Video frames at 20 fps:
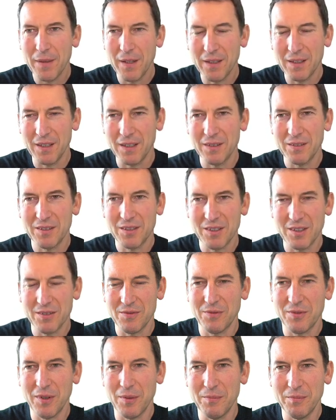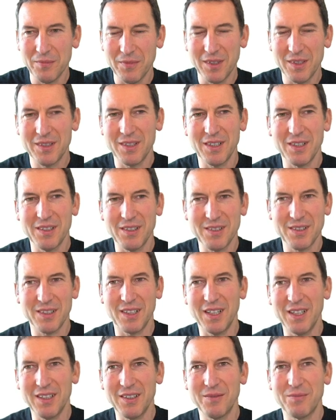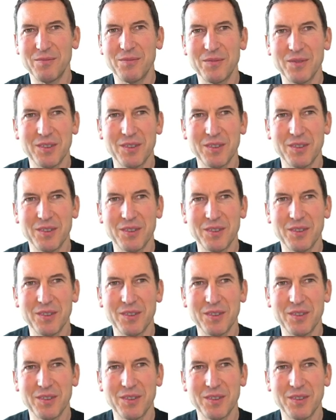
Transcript: and then just from a single state.